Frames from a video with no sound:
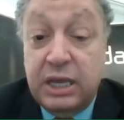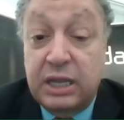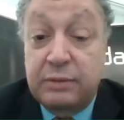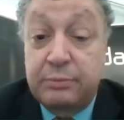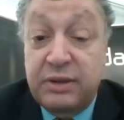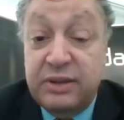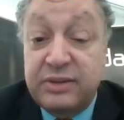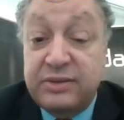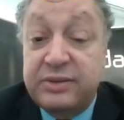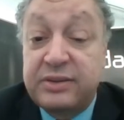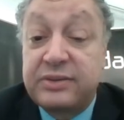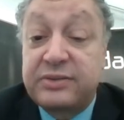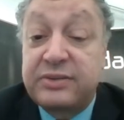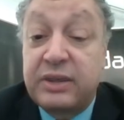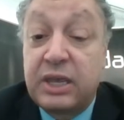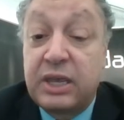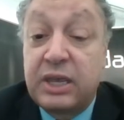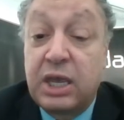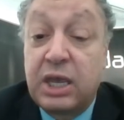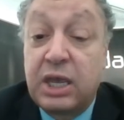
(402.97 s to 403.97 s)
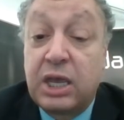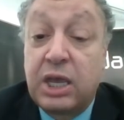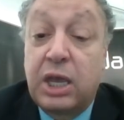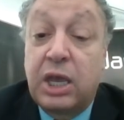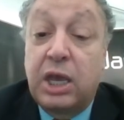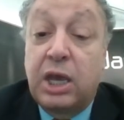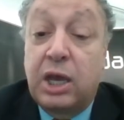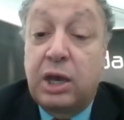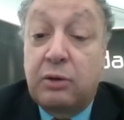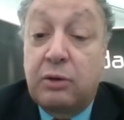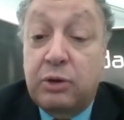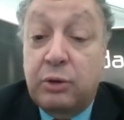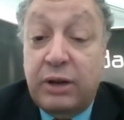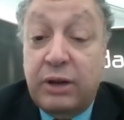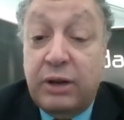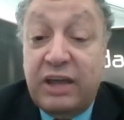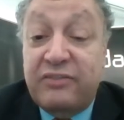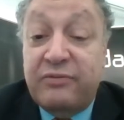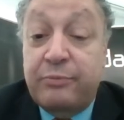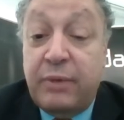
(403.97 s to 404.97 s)
In business, we will
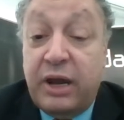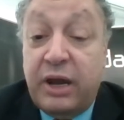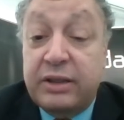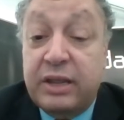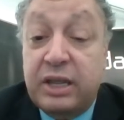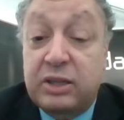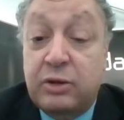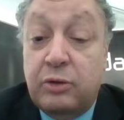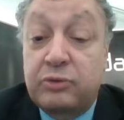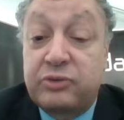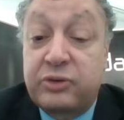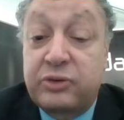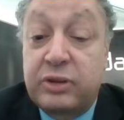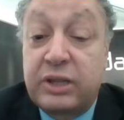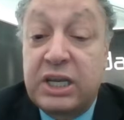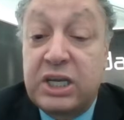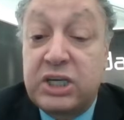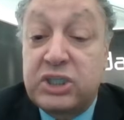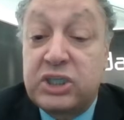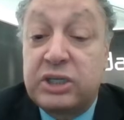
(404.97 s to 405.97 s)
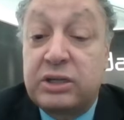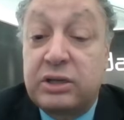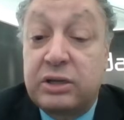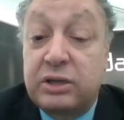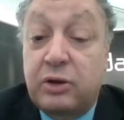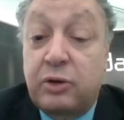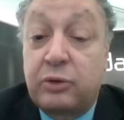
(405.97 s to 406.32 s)
have market consolidation